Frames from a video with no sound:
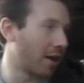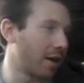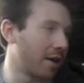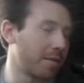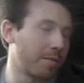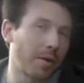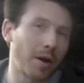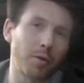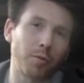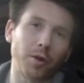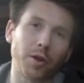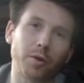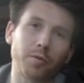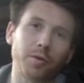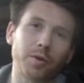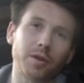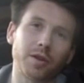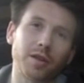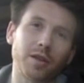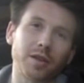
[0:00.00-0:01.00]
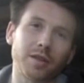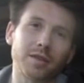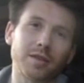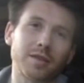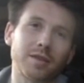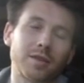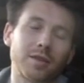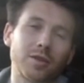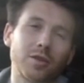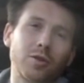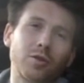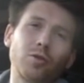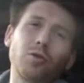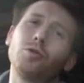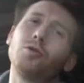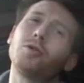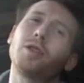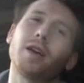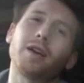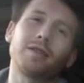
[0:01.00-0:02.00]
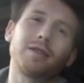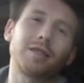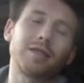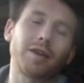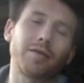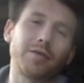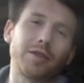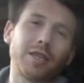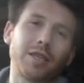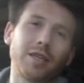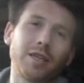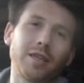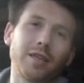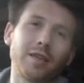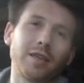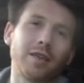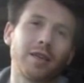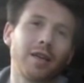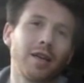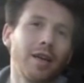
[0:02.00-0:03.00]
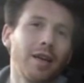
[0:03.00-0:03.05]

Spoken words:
My week with this 2017